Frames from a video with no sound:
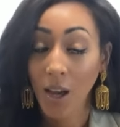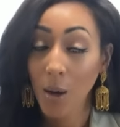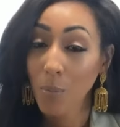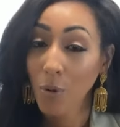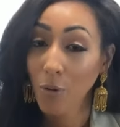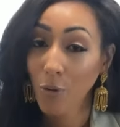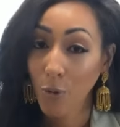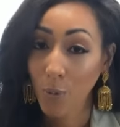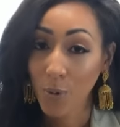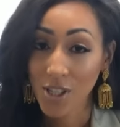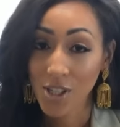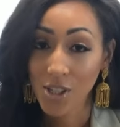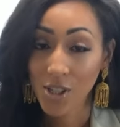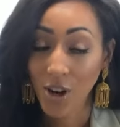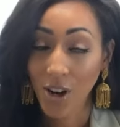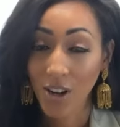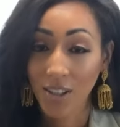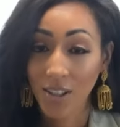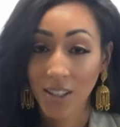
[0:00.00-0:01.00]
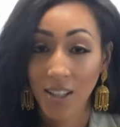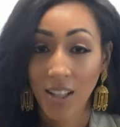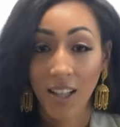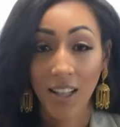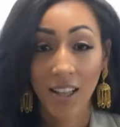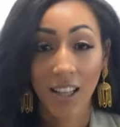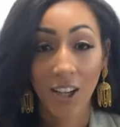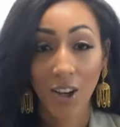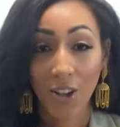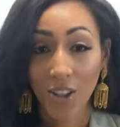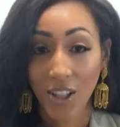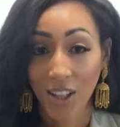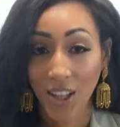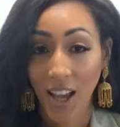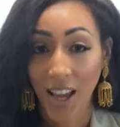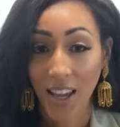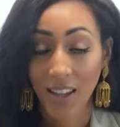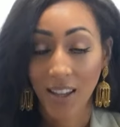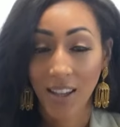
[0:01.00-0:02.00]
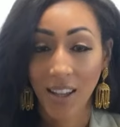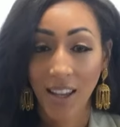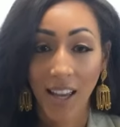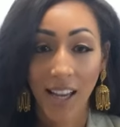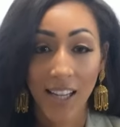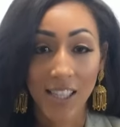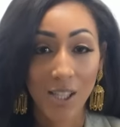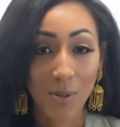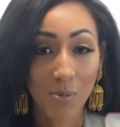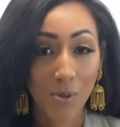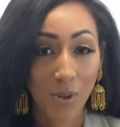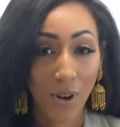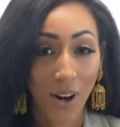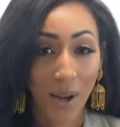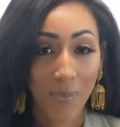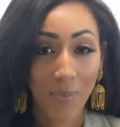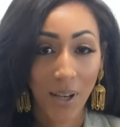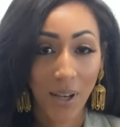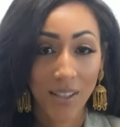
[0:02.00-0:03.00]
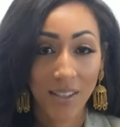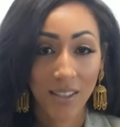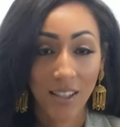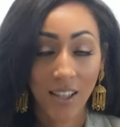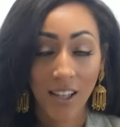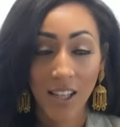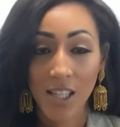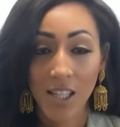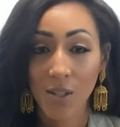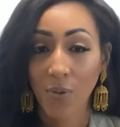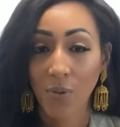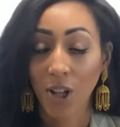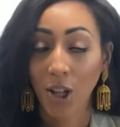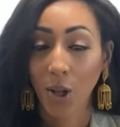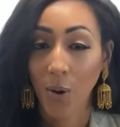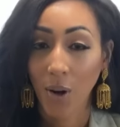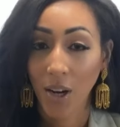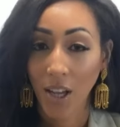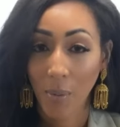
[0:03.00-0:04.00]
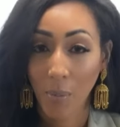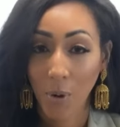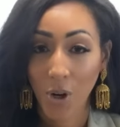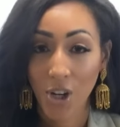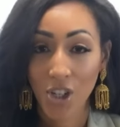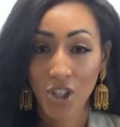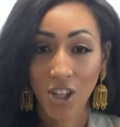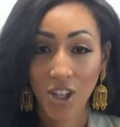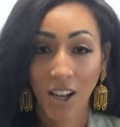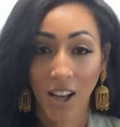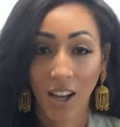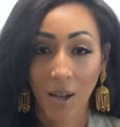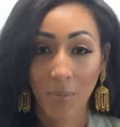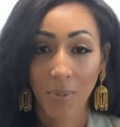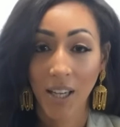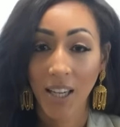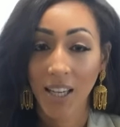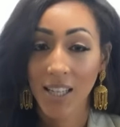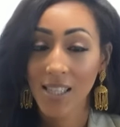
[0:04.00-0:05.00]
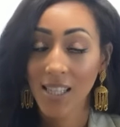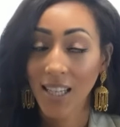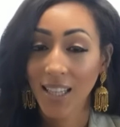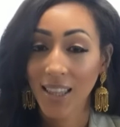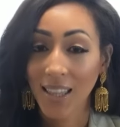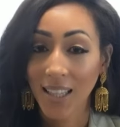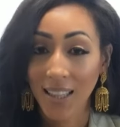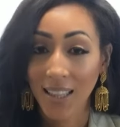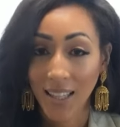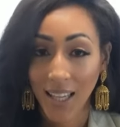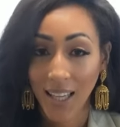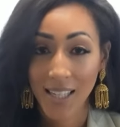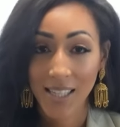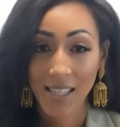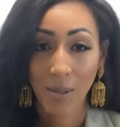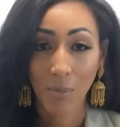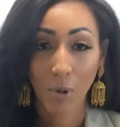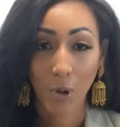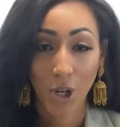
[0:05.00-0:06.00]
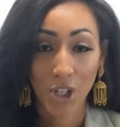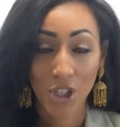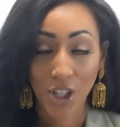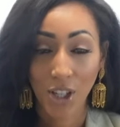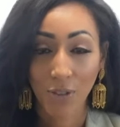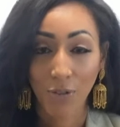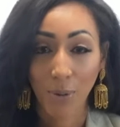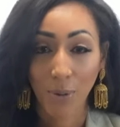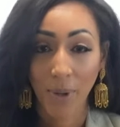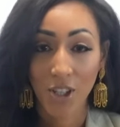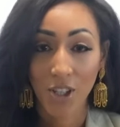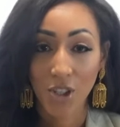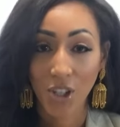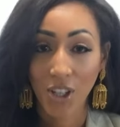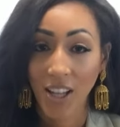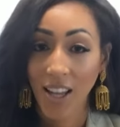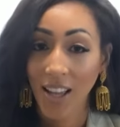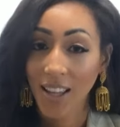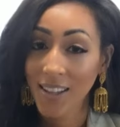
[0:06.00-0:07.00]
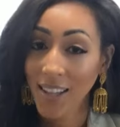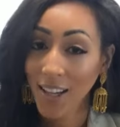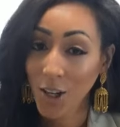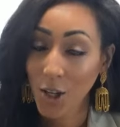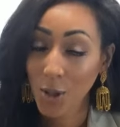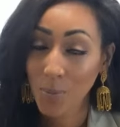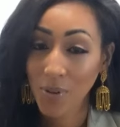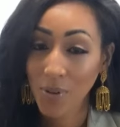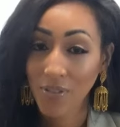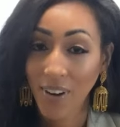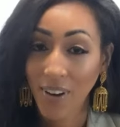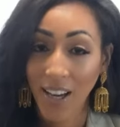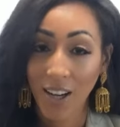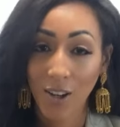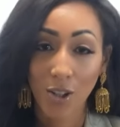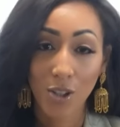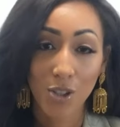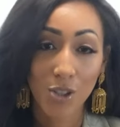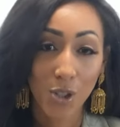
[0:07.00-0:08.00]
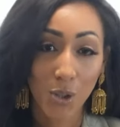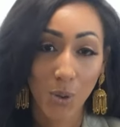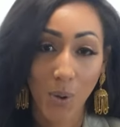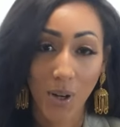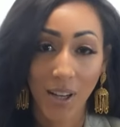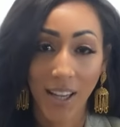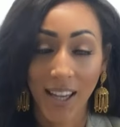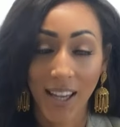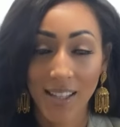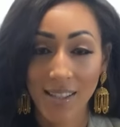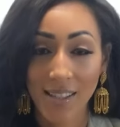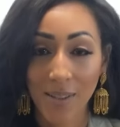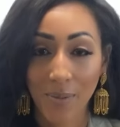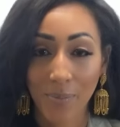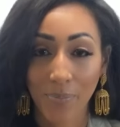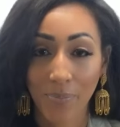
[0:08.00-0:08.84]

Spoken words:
Before we start, click on the like and subscribe button to follow our Immigration Hub to get the latest immigration information that could be vital to your case.